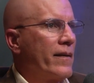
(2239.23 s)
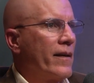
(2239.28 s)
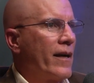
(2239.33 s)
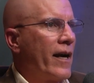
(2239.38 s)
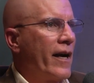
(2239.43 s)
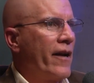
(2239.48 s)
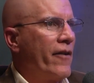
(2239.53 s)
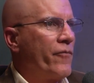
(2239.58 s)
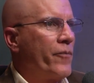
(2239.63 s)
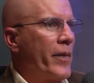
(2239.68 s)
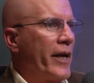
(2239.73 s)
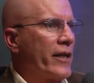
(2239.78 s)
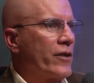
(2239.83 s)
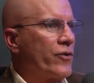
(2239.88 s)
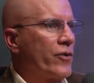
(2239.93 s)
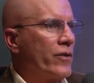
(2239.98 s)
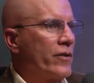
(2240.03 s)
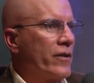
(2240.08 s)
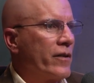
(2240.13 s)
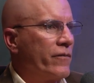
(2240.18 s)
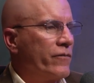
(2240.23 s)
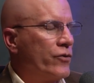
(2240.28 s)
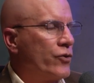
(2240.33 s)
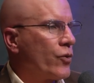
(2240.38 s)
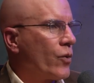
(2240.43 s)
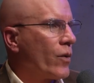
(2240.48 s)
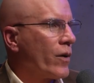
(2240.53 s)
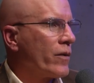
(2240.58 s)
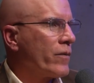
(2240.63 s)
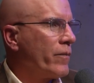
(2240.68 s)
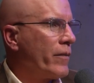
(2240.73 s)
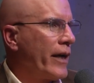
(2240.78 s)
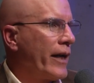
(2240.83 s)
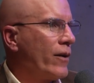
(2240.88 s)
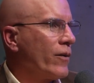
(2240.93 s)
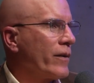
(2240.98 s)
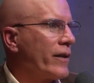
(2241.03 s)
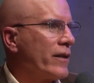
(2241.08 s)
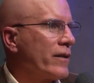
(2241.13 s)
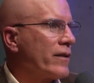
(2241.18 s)
I have pictures of Jordan, my
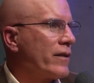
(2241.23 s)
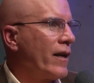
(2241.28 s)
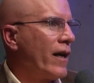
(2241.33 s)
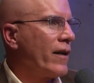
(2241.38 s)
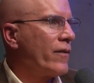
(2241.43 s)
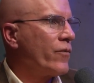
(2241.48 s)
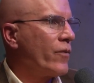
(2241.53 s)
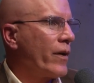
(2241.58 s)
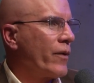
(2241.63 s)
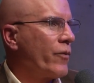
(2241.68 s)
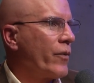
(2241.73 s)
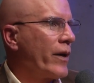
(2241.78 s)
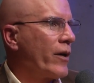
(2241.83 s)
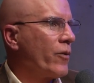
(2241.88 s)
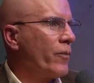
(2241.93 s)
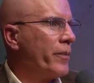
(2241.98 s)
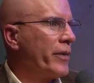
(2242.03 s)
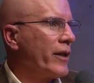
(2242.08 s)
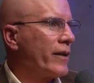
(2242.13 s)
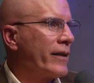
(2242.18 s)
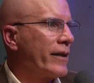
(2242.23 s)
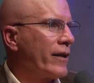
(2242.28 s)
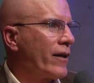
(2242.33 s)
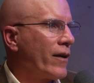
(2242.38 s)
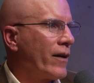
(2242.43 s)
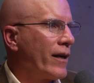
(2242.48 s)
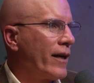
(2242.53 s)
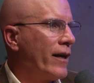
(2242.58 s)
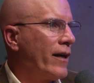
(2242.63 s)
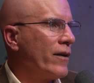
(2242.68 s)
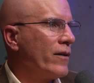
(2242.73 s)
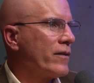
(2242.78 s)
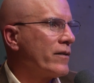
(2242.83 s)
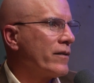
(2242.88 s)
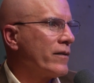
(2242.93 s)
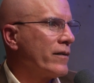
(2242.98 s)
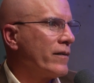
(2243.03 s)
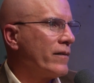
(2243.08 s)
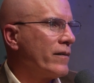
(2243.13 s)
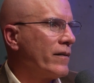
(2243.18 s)
oldest son, when we were building our
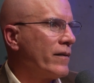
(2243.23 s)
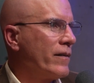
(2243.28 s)
house.